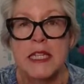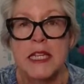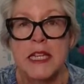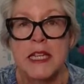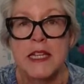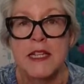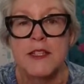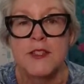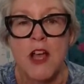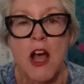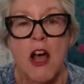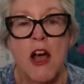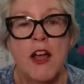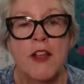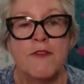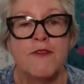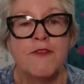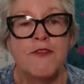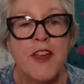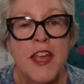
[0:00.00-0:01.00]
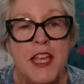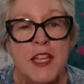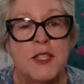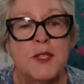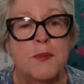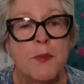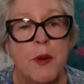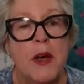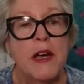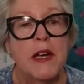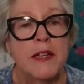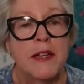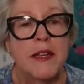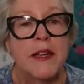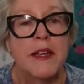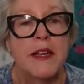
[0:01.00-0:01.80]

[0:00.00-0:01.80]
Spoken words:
is on Facebook.